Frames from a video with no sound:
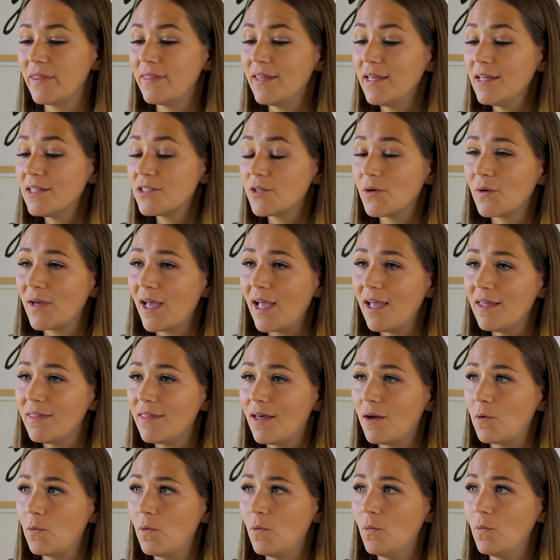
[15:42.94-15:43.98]
I think it's okay
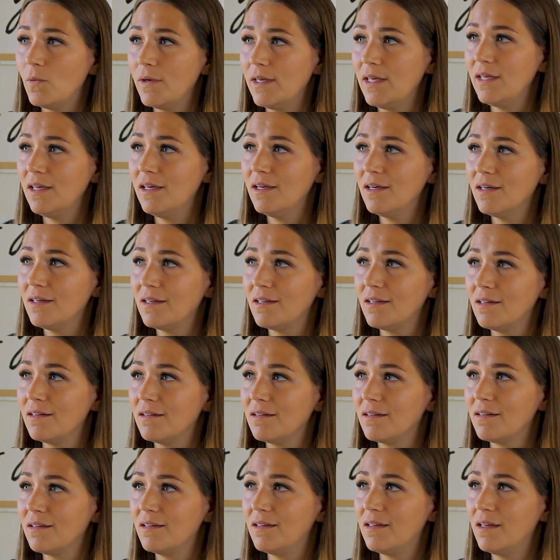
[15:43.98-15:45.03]
that when we
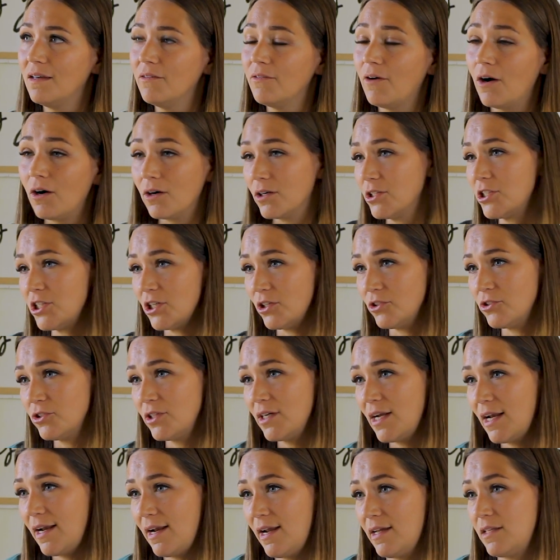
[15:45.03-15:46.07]
give our
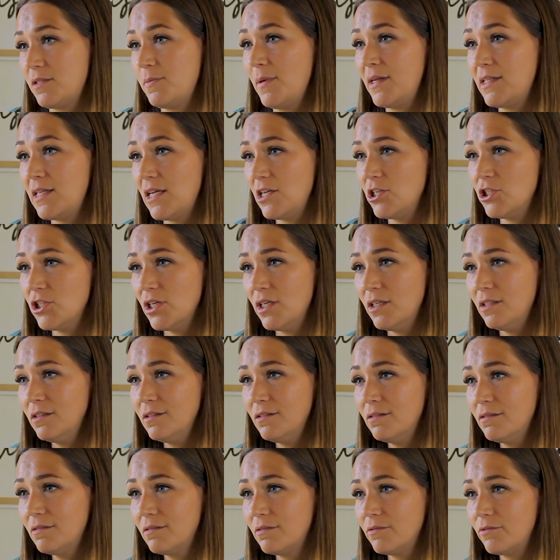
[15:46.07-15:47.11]
children an
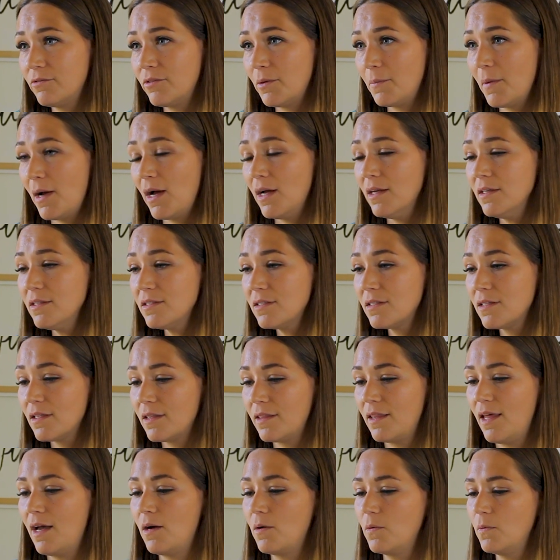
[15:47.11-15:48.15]
expectation from us
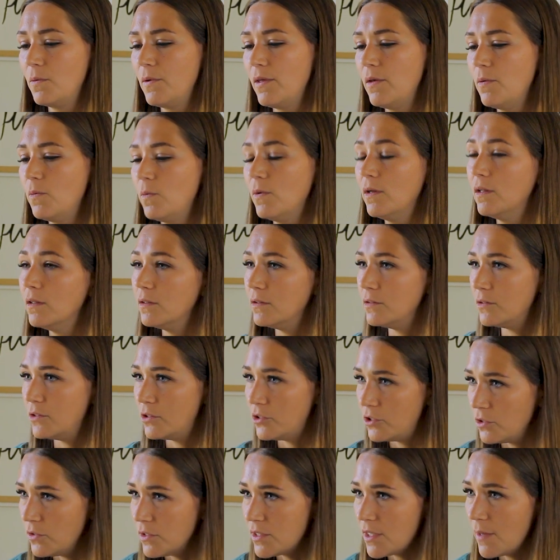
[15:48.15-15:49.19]
that we will
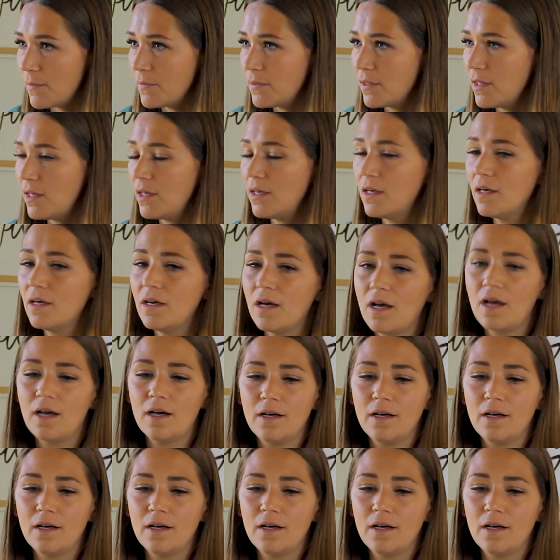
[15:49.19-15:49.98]
do something,